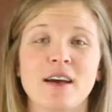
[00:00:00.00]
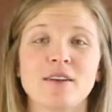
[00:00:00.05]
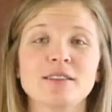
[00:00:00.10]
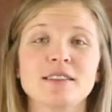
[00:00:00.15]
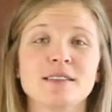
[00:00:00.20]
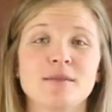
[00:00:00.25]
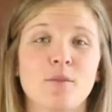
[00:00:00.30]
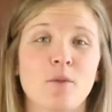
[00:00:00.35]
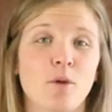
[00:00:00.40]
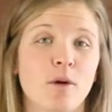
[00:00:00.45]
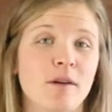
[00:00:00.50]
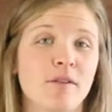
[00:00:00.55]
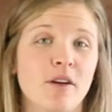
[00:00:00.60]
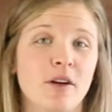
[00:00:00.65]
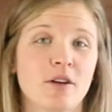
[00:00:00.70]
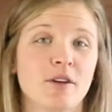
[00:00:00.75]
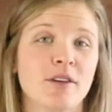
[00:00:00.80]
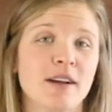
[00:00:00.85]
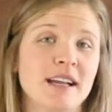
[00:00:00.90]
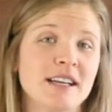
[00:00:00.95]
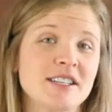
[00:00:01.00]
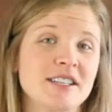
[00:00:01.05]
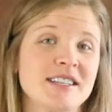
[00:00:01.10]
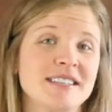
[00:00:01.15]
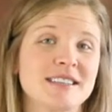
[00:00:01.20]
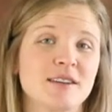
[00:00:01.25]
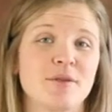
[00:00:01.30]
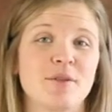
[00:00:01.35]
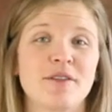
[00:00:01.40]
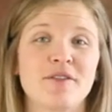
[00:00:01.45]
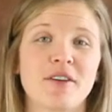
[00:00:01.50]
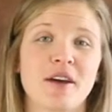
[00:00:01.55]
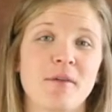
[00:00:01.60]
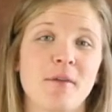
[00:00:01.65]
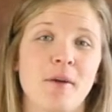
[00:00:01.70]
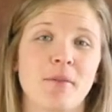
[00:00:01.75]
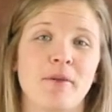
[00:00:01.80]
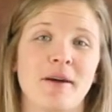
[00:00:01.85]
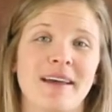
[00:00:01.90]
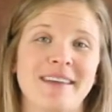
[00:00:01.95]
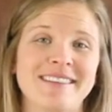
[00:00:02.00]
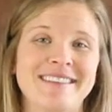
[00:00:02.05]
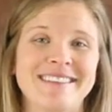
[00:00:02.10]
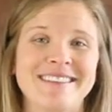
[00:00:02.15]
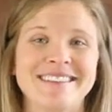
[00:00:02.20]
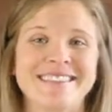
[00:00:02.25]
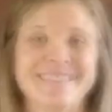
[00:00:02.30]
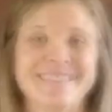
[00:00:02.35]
out some more of our creations that we've come up with.